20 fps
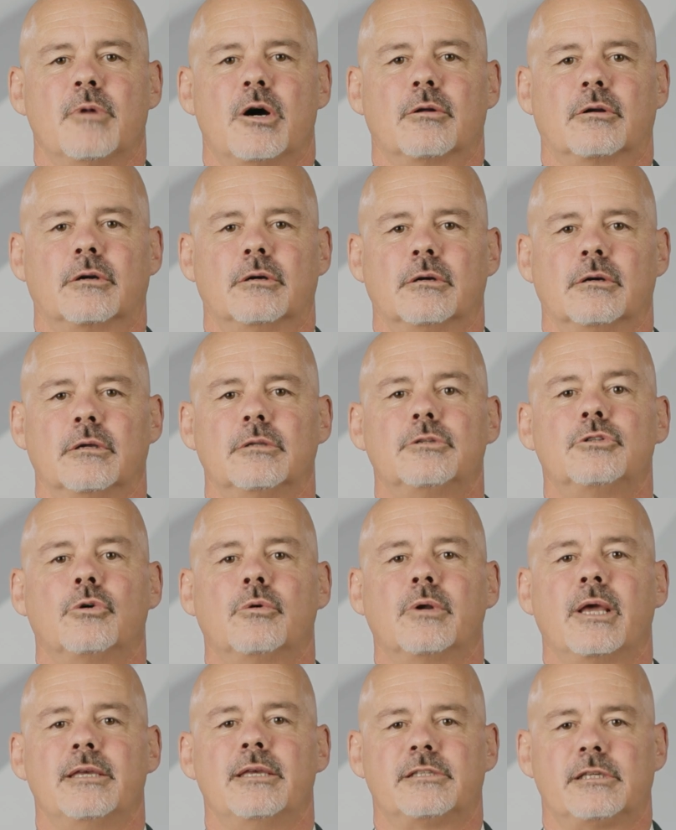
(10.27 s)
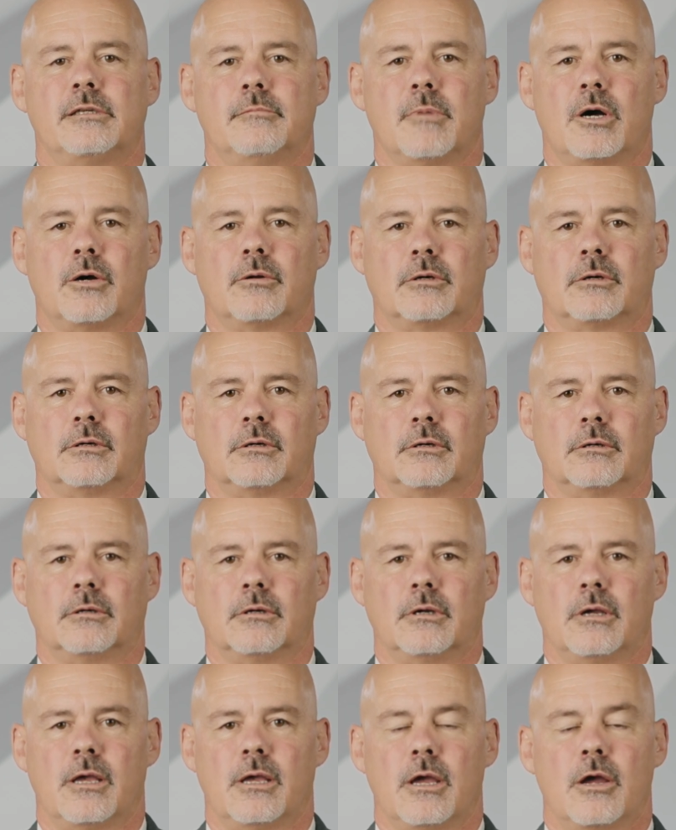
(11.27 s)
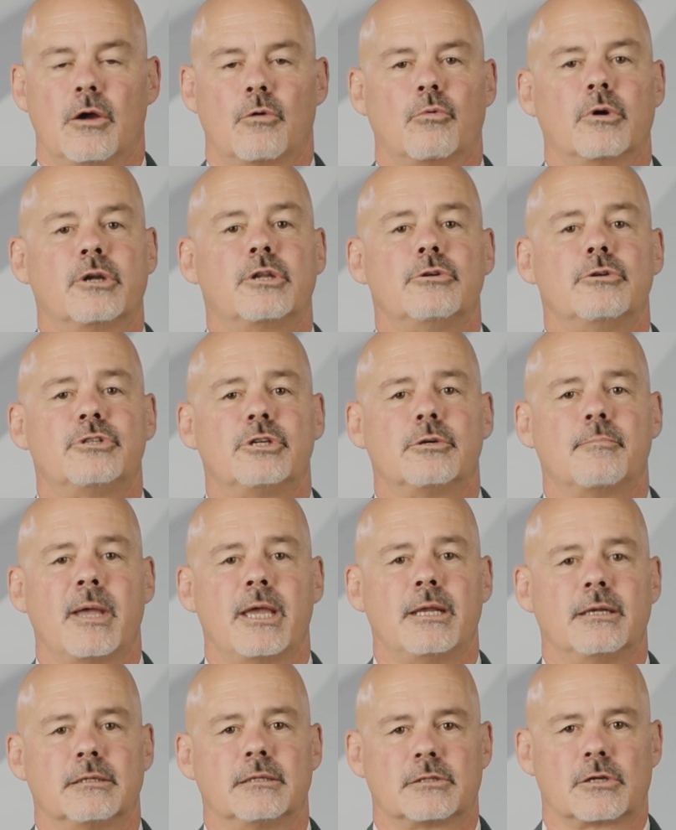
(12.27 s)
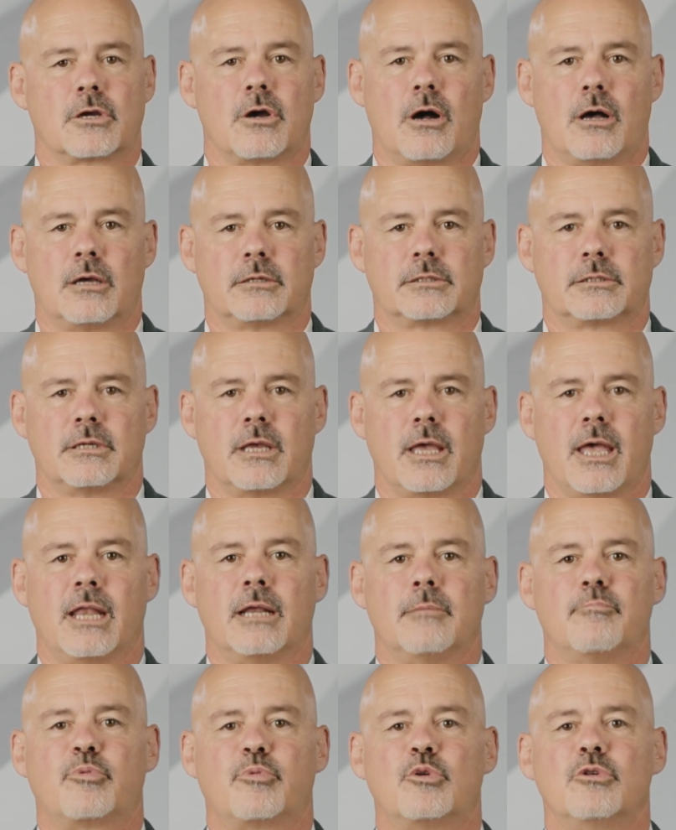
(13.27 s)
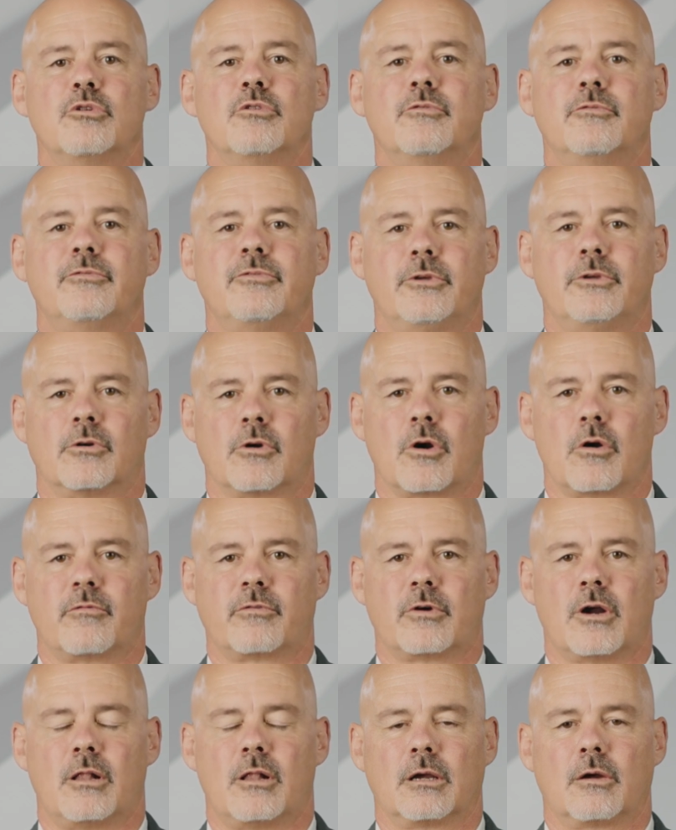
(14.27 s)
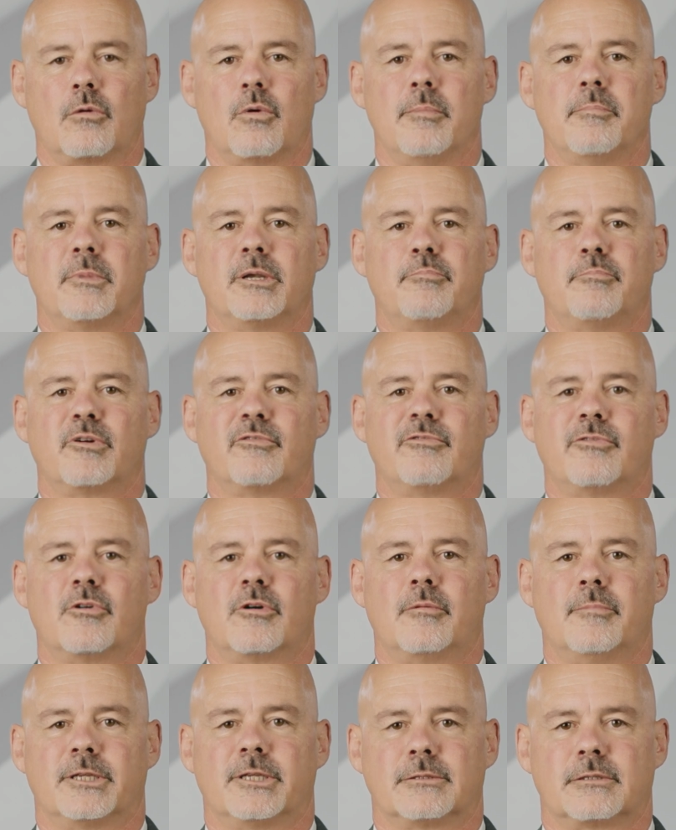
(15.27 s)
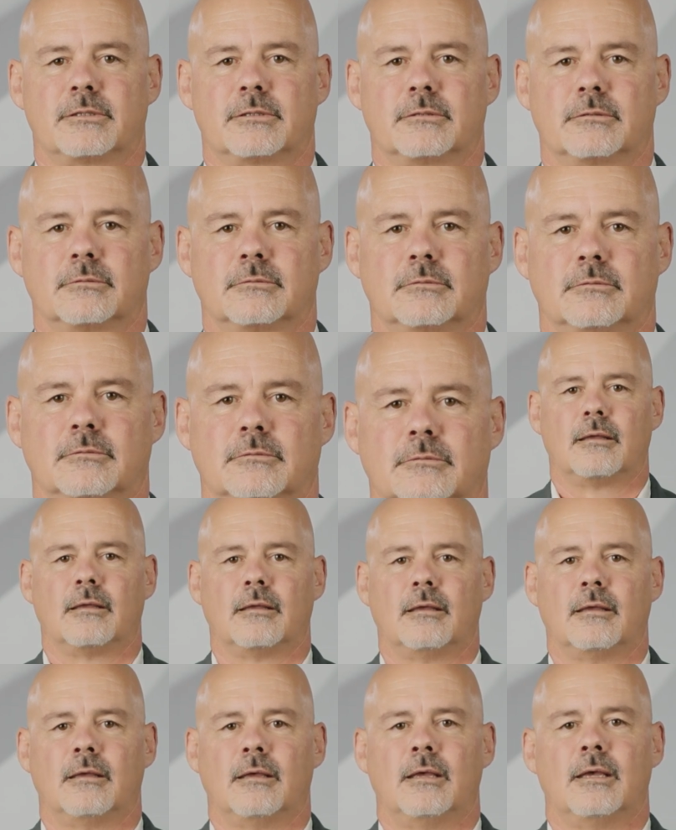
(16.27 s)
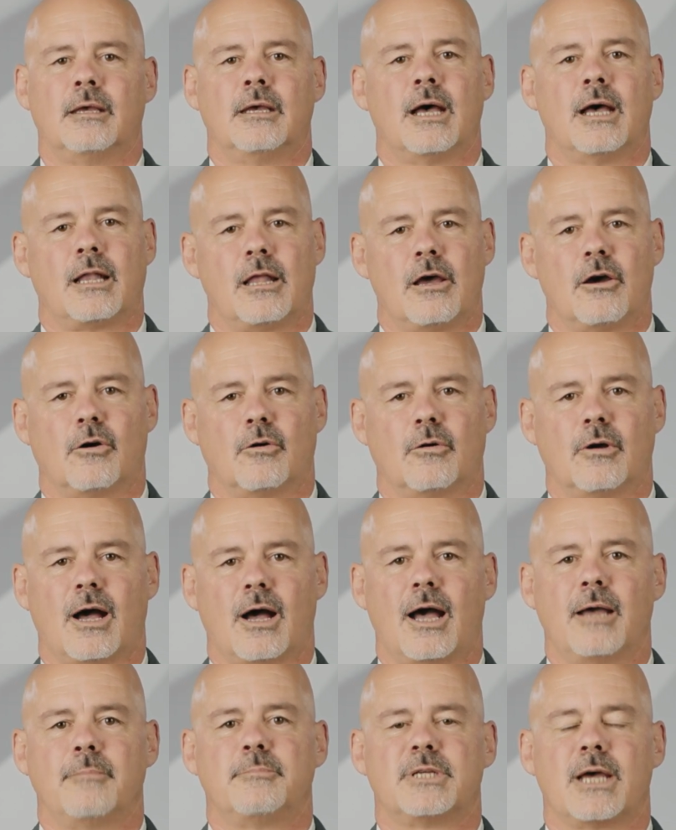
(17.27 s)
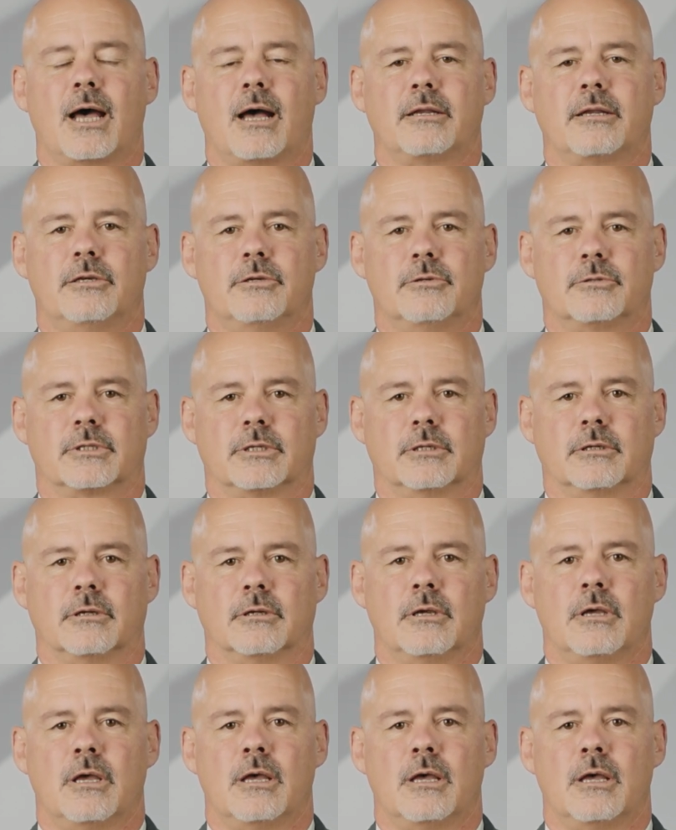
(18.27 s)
motor to an AC motor, reduce your maintenance costs, and improve your overall equipment performance? Hello, I'm Todd Houston,